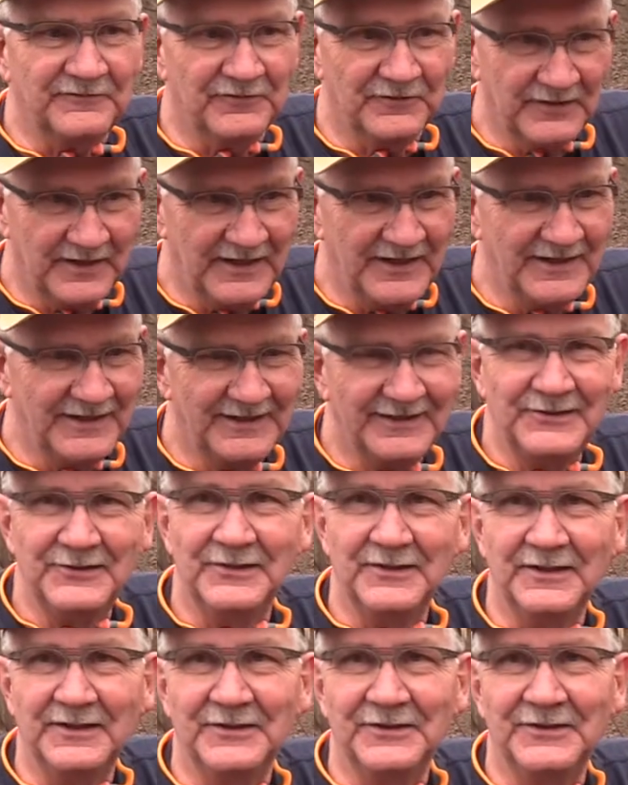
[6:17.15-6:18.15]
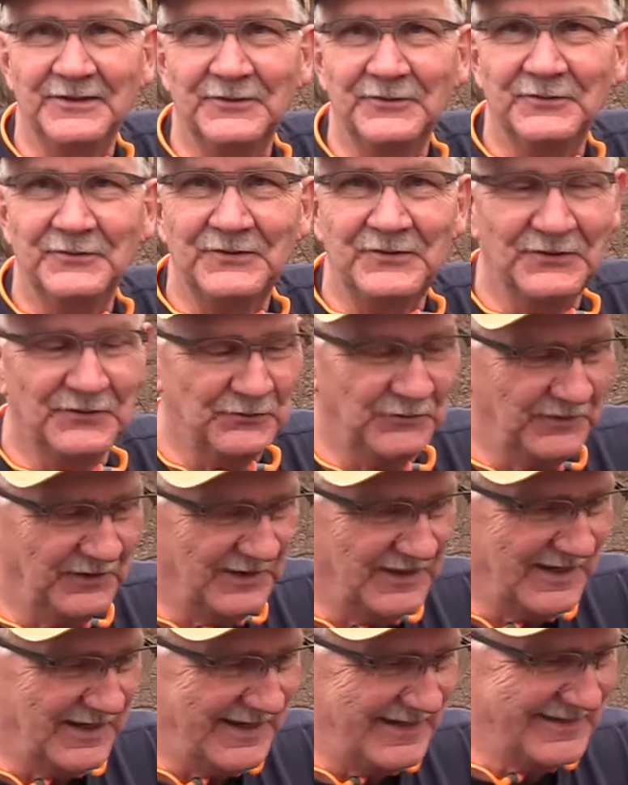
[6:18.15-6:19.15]
for that. you don't
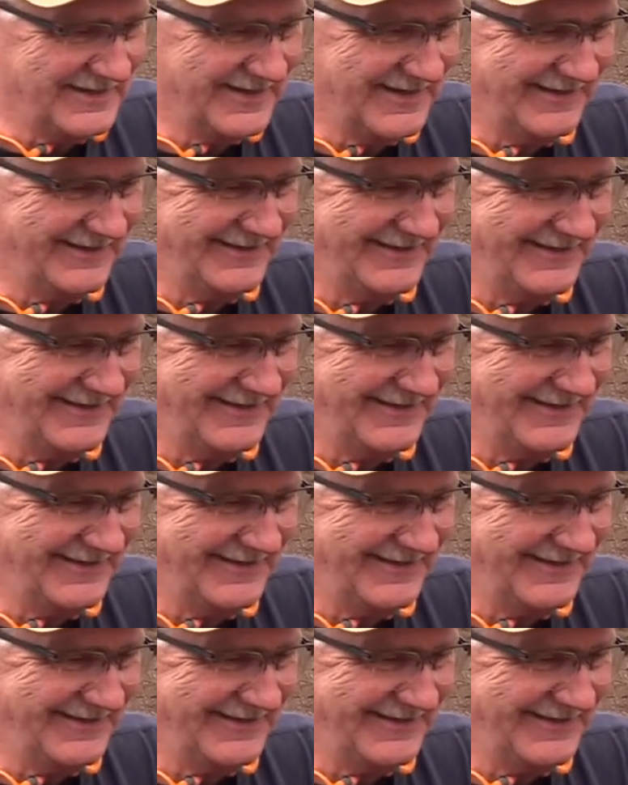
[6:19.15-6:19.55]
realize it.